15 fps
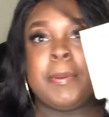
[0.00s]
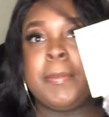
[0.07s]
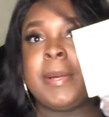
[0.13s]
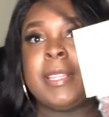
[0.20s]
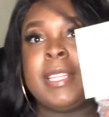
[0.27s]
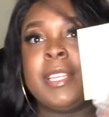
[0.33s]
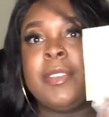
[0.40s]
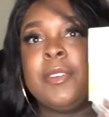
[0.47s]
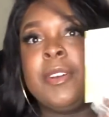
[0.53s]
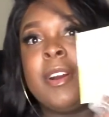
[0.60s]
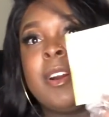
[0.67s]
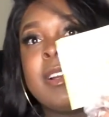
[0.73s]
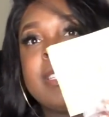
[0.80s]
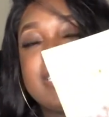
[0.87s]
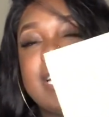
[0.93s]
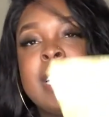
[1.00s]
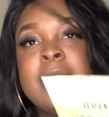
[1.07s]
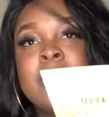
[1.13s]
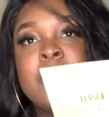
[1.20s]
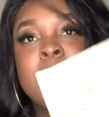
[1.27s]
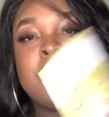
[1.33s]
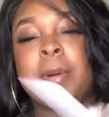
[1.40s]
my thank you cards, and it has a
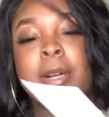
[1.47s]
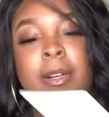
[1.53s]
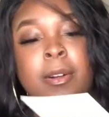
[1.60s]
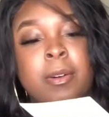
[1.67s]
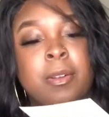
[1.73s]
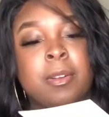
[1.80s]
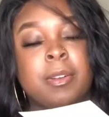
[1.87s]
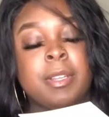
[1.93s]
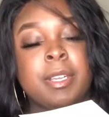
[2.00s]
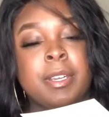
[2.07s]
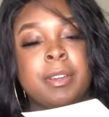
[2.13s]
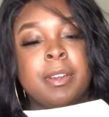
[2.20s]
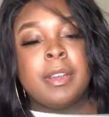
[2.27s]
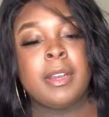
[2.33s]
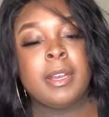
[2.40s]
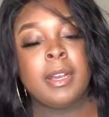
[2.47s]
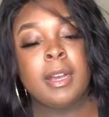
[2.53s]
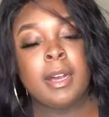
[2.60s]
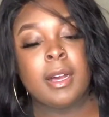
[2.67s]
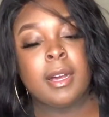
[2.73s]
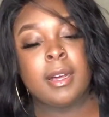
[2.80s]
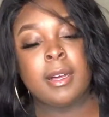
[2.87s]
coupon code on here.
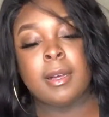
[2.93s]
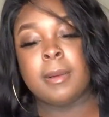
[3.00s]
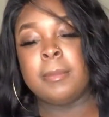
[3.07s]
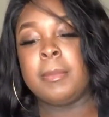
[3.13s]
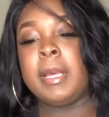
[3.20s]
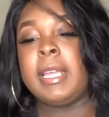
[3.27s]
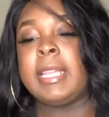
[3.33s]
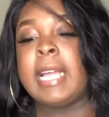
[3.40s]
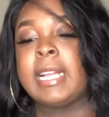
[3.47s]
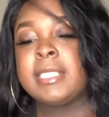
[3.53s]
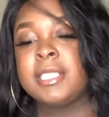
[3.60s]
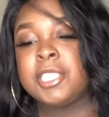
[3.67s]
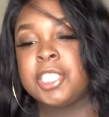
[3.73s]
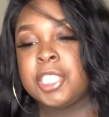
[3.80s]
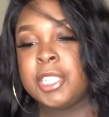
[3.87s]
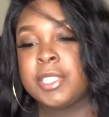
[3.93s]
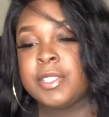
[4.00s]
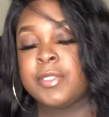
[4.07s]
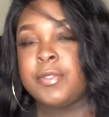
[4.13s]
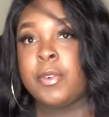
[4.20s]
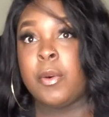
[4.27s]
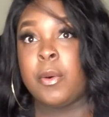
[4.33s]
And that's just
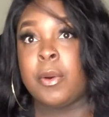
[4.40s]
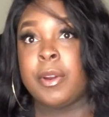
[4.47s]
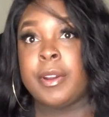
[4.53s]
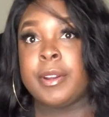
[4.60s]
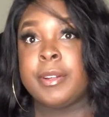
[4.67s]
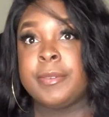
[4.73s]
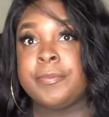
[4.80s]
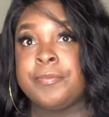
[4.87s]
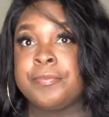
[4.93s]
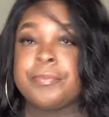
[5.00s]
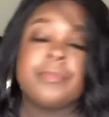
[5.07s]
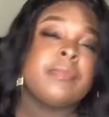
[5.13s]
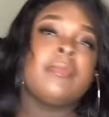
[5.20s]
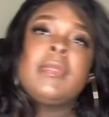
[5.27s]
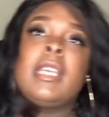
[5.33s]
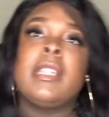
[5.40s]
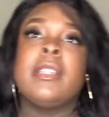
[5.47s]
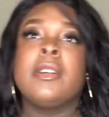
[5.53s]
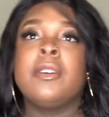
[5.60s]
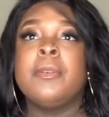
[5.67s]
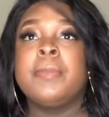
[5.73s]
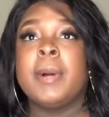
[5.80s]
for, the
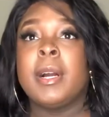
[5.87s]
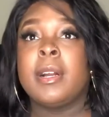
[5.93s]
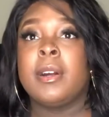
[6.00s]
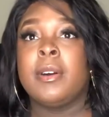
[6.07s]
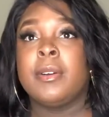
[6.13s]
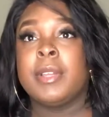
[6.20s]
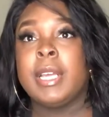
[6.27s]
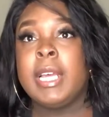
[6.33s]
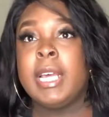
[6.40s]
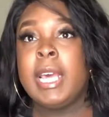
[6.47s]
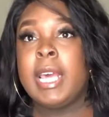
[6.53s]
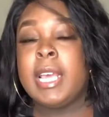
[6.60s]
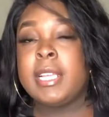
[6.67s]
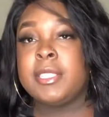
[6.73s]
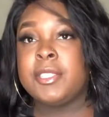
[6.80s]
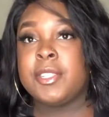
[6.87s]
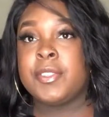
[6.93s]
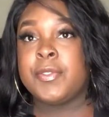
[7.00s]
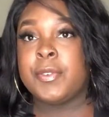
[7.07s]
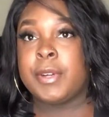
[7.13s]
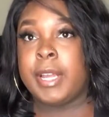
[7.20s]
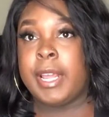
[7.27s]
coupon code is just
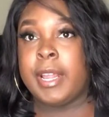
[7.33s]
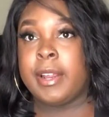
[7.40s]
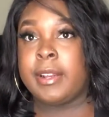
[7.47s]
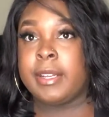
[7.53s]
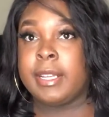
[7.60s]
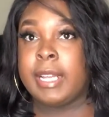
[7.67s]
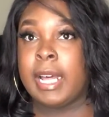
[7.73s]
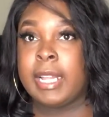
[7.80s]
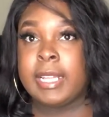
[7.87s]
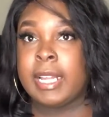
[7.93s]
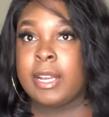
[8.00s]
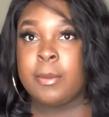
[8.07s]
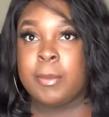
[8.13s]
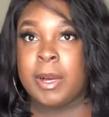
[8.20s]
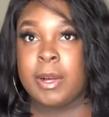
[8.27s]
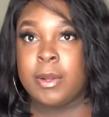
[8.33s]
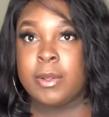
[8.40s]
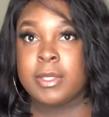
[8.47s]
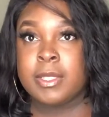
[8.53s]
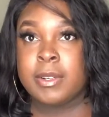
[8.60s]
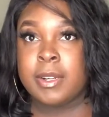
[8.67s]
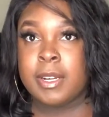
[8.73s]
for hair, not like my
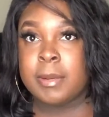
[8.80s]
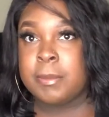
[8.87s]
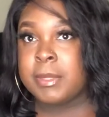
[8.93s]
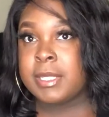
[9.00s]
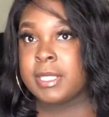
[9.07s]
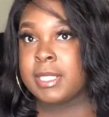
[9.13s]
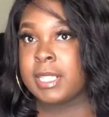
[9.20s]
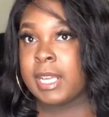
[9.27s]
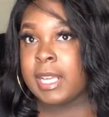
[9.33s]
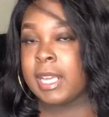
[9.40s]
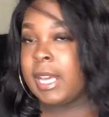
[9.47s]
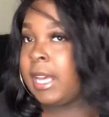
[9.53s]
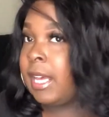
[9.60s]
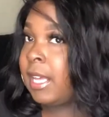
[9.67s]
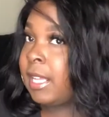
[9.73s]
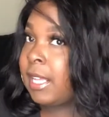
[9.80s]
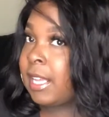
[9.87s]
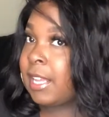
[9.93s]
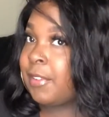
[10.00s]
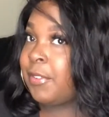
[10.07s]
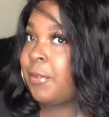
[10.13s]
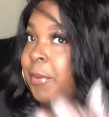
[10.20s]
wholesale hair, but just like
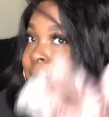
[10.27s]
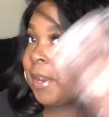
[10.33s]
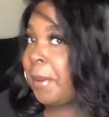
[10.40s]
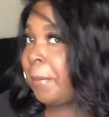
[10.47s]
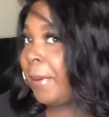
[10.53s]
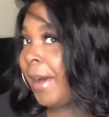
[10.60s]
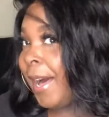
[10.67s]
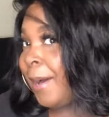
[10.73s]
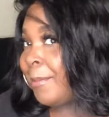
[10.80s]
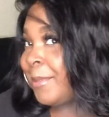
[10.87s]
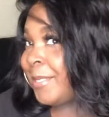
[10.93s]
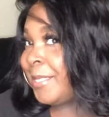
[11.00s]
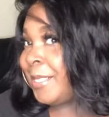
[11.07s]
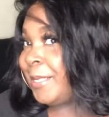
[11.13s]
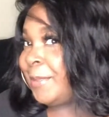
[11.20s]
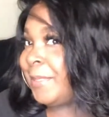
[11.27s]
if you wanted a bob or something,